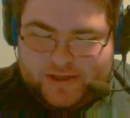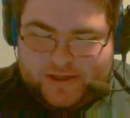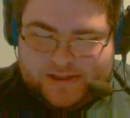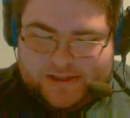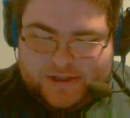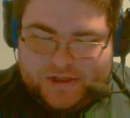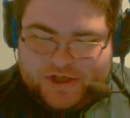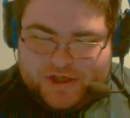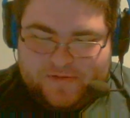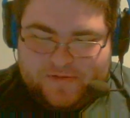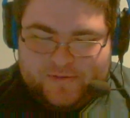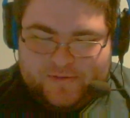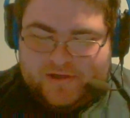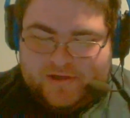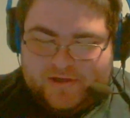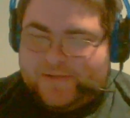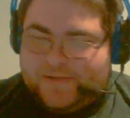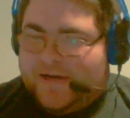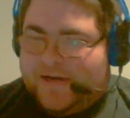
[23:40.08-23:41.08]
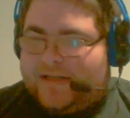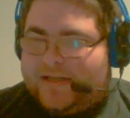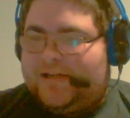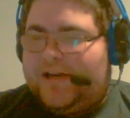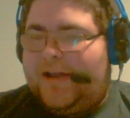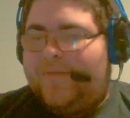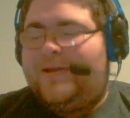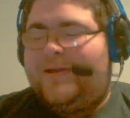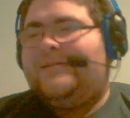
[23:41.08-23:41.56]
be the United States
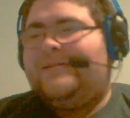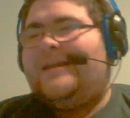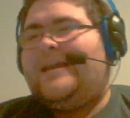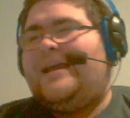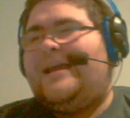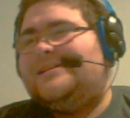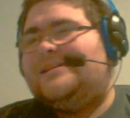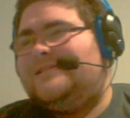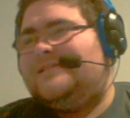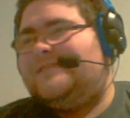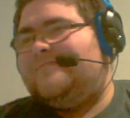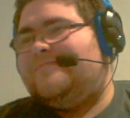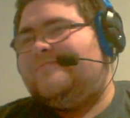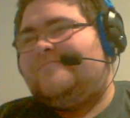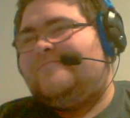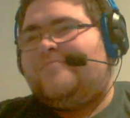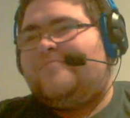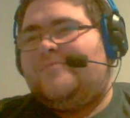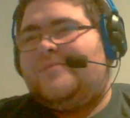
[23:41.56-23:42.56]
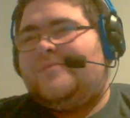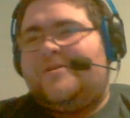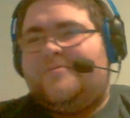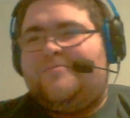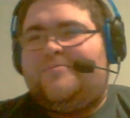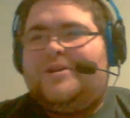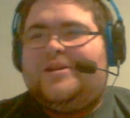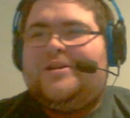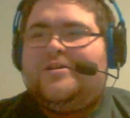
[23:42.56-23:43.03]
champion on SmackDown. I mean, he
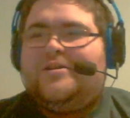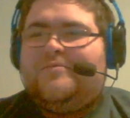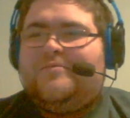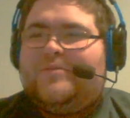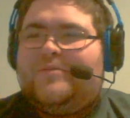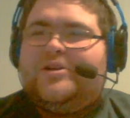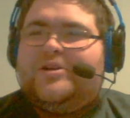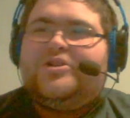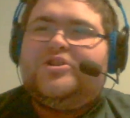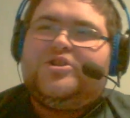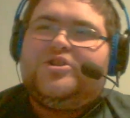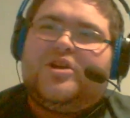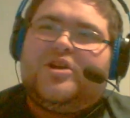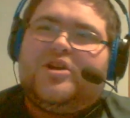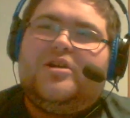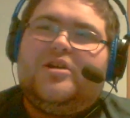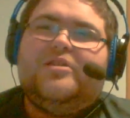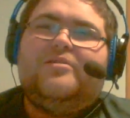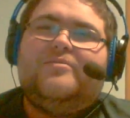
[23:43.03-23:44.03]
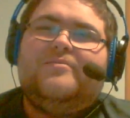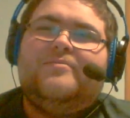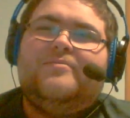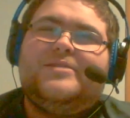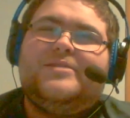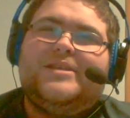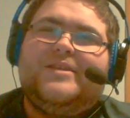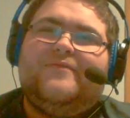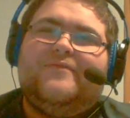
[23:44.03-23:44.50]
hasn't competed much
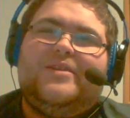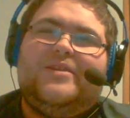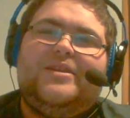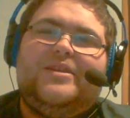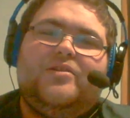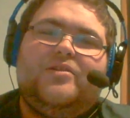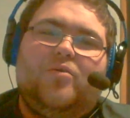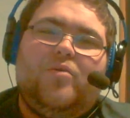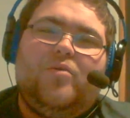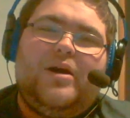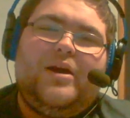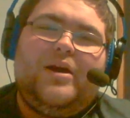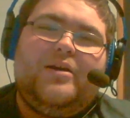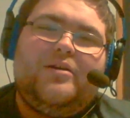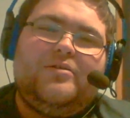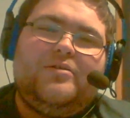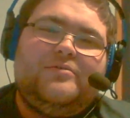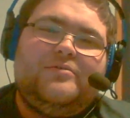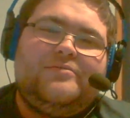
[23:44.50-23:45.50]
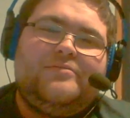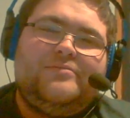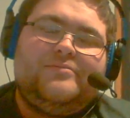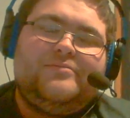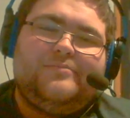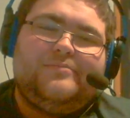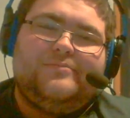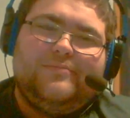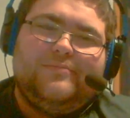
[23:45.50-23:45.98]
on TV in a while,
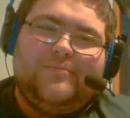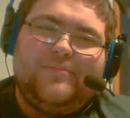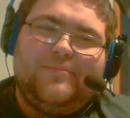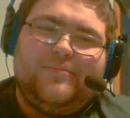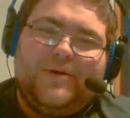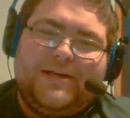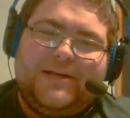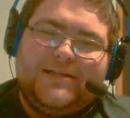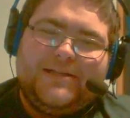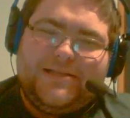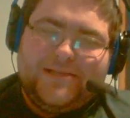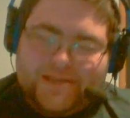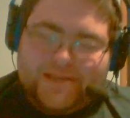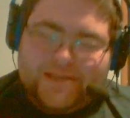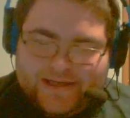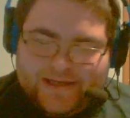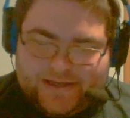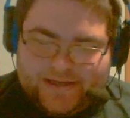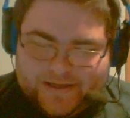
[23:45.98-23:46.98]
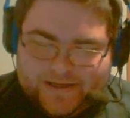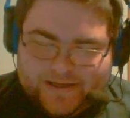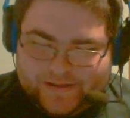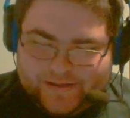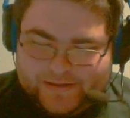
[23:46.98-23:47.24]
but I